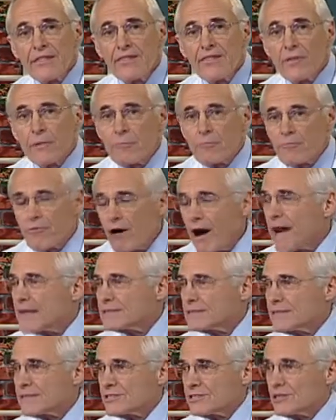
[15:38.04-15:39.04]
The
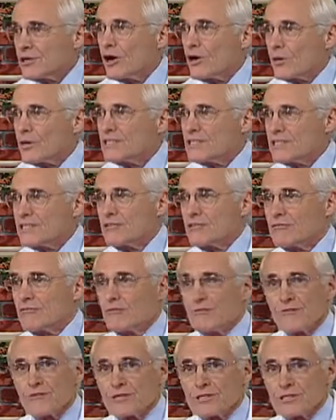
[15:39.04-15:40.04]
process, though, is still
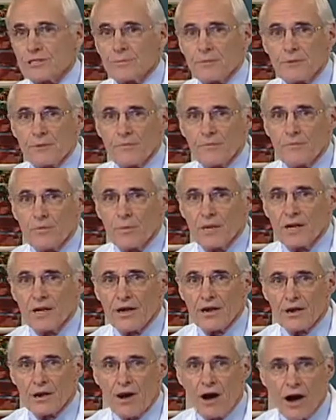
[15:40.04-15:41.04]
reversible. We
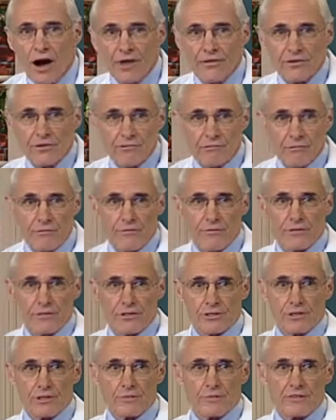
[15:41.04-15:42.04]
are on the
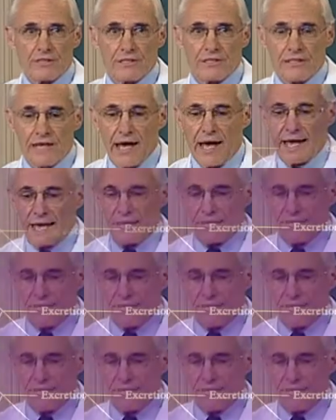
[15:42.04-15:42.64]
reversible side